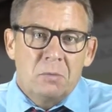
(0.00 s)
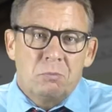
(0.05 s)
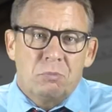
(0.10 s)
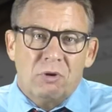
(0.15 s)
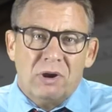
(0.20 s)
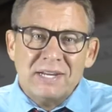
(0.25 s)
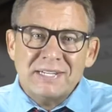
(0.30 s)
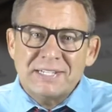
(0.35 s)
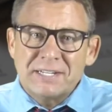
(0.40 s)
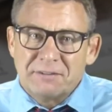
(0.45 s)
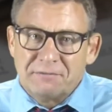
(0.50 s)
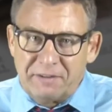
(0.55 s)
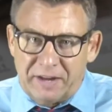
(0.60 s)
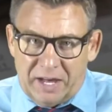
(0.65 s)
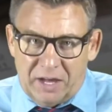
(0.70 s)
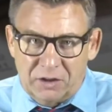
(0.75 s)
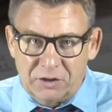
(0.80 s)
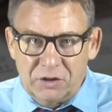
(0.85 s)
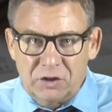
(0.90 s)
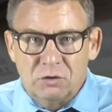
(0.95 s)
Present
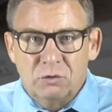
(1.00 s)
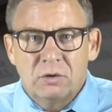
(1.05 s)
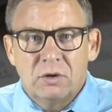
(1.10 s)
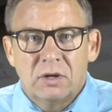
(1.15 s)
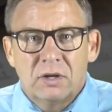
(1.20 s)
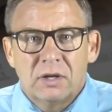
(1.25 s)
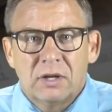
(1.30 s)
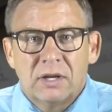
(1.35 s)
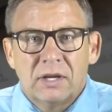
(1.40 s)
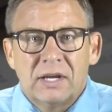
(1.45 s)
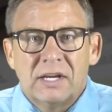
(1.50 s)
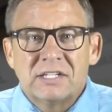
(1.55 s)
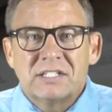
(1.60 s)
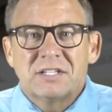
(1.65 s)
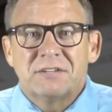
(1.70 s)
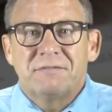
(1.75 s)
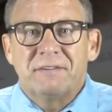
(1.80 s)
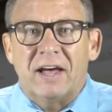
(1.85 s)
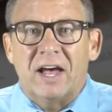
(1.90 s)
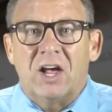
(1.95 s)
value is
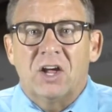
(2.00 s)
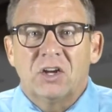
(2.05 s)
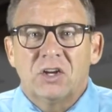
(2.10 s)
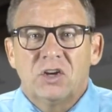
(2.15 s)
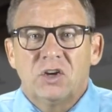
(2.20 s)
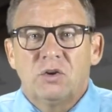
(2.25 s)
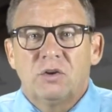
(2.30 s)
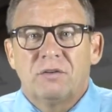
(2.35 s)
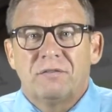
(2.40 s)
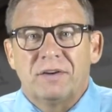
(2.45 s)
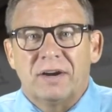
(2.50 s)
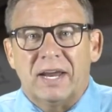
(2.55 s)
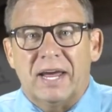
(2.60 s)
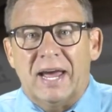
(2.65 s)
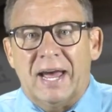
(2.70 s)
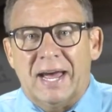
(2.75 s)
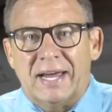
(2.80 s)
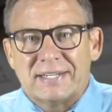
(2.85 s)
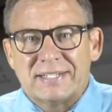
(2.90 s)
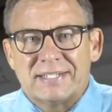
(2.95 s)
the value of an
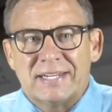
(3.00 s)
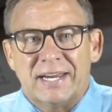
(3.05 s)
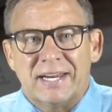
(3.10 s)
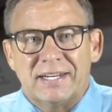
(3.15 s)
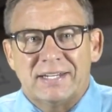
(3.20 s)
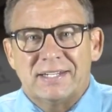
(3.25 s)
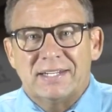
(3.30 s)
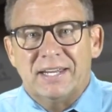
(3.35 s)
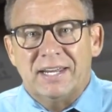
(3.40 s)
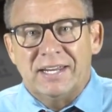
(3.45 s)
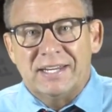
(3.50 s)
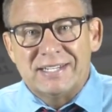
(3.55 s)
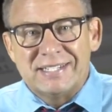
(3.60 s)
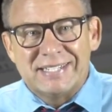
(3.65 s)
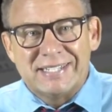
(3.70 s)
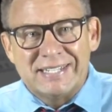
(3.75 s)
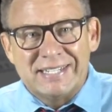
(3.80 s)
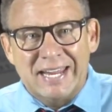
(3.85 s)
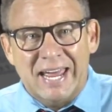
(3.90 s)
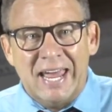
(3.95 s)
asset in
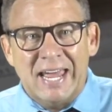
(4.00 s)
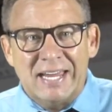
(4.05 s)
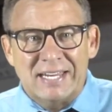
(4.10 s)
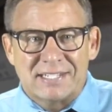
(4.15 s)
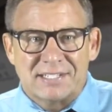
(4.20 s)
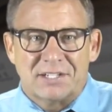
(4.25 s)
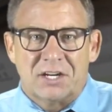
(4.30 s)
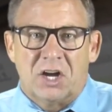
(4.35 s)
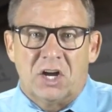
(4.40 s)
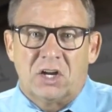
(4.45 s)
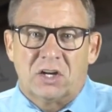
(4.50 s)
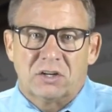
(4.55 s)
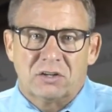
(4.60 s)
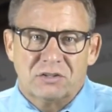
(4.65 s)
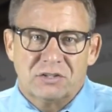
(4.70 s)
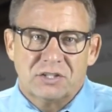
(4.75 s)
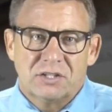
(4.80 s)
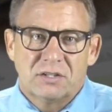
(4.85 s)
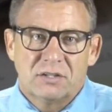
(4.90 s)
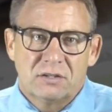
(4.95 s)
today's
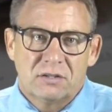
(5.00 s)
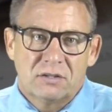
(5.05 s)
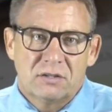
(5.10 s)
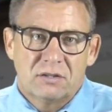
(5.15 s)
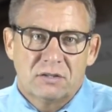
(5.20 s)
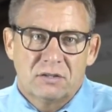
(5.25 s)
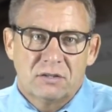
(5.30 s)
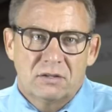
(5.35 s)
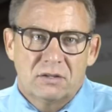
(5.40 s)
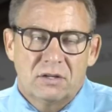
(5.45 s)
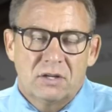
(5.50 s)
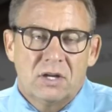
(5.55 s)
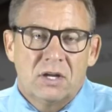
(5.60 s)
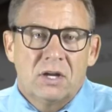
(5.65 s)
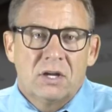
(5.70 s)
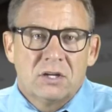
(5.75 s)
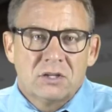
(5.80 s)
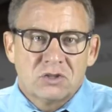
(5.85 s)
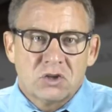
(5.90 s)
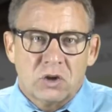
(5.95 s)
dollars.
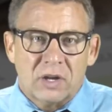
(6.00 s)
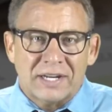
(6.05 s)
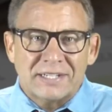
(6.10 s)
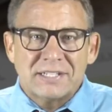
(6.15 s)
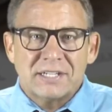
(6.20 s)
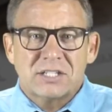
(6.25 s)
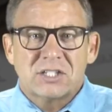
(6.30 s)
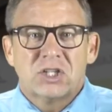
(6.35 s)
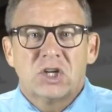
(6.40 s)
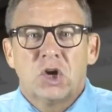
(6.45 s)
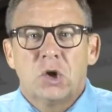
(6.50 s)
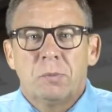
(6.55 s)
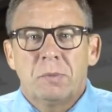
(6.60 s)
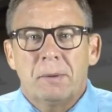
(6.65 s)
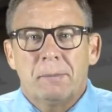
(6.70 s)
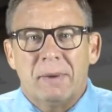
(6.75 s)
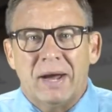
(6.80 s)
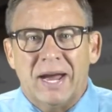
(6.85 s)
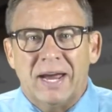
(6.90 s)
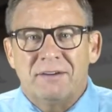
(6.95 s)
So let's assume
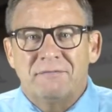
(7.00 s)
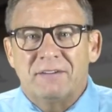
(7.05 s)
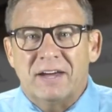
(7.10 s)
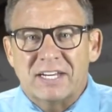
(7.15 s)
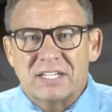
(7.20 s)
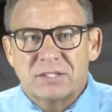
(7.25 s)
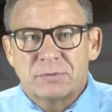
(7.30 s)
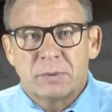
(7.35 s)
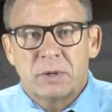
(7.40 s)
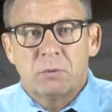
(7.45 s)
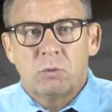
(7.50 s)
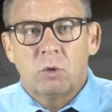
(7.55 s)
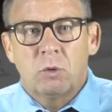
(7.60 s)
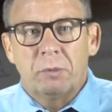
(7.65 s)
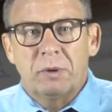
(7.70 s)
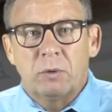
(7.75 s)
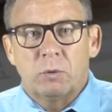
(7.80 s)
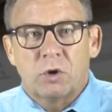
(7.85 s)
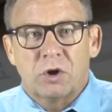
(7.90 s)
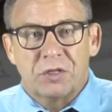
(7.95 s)
that my investment will
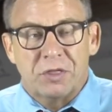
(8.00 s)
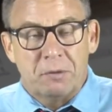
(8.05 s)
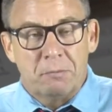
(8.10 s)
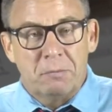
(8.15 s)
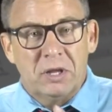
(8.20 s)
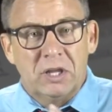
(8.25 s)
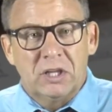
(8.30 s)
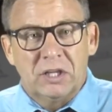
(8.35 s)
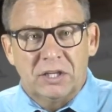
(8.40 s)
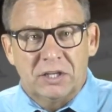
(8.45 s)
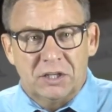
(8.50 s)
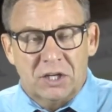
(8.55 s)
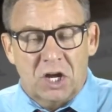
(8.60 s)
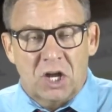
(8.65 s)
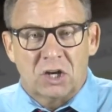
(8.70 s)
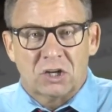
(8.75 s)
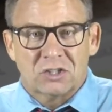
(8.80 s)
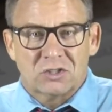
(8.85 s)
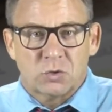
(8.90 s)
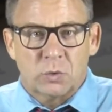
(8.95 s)
be worth $1 million
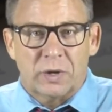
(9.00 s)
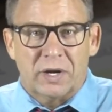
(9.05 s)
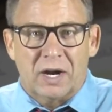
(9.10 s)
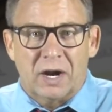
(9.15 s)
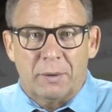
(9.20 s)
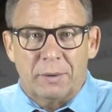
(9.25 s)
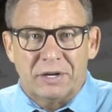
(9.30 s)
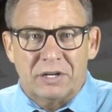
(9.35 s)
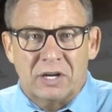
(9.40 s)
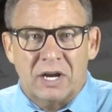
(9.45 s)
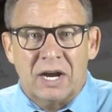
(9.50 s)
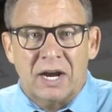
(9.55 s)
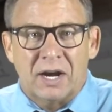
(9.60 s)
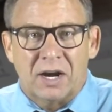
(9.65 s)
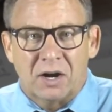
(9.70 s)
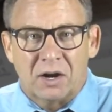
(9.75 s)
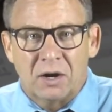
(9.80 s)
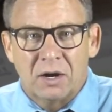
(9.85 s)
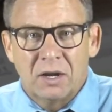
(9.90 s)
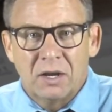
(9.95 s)
when I
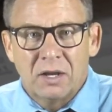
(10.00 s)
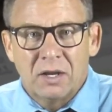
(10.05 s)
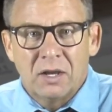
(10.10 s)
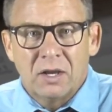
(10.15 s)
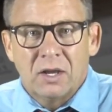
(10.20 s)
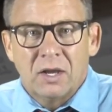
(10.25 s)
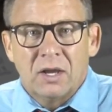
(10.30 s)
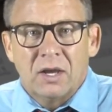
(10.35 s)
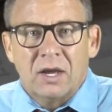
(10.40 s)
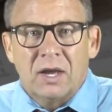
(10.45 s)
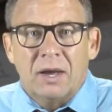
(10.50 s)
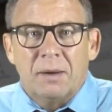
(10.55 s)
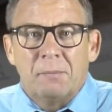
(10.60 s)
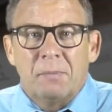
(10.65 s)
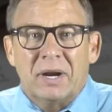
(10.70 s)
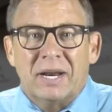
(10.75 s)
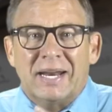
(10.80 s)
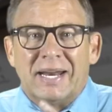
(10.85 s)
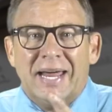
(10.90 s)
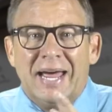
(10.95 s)
retire,
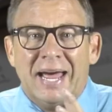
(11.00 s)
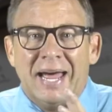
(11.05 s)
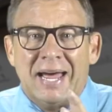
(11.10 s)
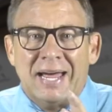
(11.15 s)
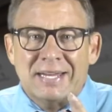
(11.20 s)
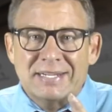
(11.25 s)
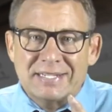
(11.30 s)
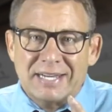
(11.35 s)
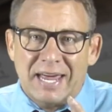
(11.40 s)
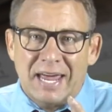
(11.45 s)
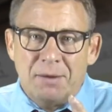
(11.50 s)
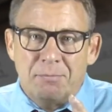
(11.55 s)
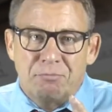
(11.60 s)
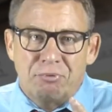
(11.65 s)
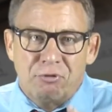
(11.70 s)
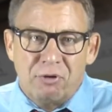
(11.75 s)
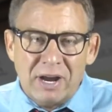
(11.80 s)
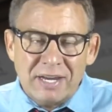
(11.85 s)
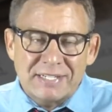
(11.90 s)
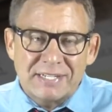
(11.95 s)
but it has a
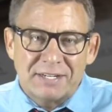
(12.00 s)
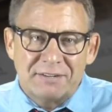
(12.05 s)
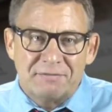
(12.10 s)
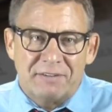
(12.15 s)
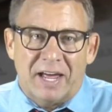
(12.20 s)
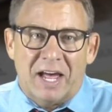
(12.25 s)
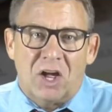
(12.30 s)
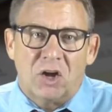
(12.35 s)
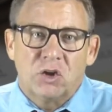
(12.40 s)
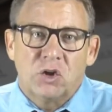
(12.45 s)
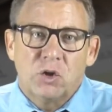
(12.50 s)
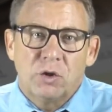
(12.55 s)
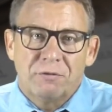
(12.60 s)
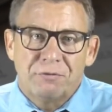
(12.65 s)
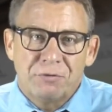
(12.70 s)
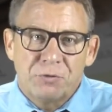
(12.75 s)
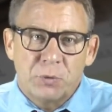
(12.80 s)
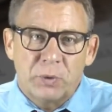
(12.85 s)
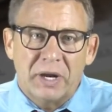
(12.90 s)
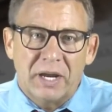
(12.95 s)
present value
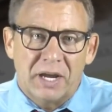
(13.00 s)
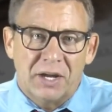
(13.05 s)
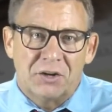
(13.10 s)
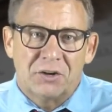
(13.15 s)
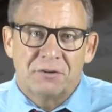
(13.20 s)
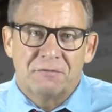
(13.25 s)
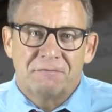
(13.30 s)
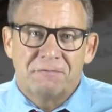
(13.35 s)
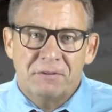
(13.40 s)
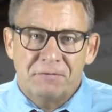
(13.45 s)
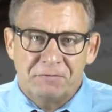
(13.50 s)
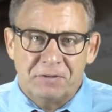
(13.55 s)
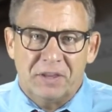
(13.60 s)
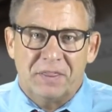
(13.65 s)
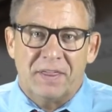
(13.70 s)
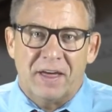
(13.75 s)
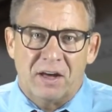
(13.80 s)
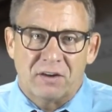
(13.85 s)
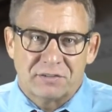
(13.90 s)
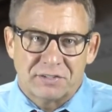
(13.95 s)
of
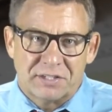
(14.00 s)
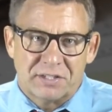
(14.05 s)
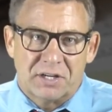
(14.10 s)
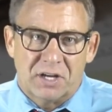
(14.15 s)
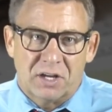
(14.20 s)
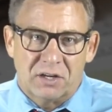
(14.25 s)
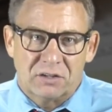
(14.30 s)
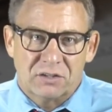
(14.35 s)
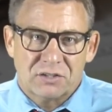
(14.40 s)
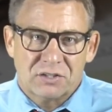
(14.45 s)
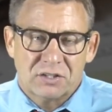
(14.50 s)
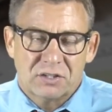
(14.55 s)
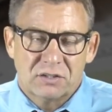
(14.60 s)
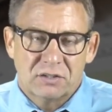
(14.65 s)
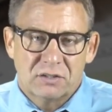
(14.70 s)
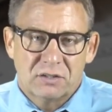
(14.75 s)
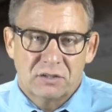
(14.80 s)
$350,000.